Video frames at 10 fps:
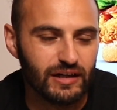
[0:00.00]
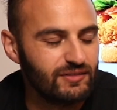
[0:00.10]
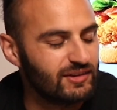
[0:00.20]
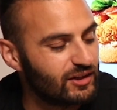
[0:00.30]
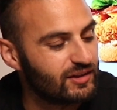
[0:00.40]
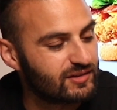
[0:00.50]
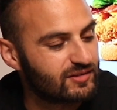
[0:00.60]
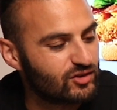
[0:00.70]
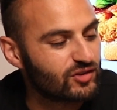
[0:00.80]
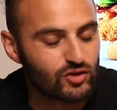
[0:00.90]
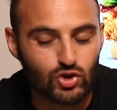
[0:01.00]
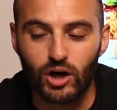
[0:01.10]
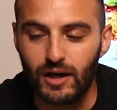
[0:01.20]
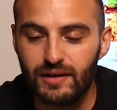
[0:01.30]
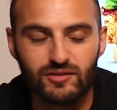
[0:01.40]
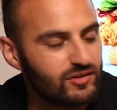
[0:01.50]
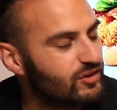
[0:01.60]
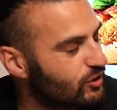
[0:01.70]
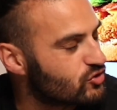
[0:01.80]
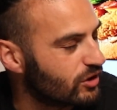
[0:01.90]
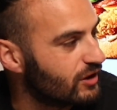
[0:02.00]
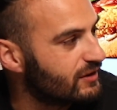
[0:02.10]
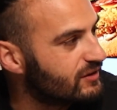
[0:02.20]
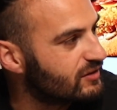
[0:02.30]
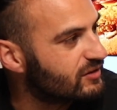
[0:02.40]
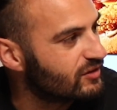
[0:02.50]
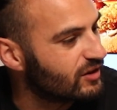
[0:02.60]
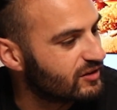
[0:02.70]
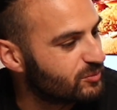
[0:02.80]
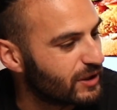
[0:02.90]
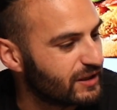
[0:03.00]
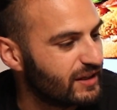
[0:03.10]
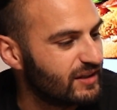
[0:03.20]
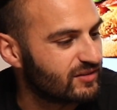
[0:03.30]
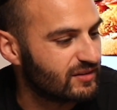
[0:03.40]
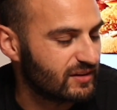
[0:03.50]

it, even though it's just to try it. Just you got to try it. It's nice, but yeah, it is.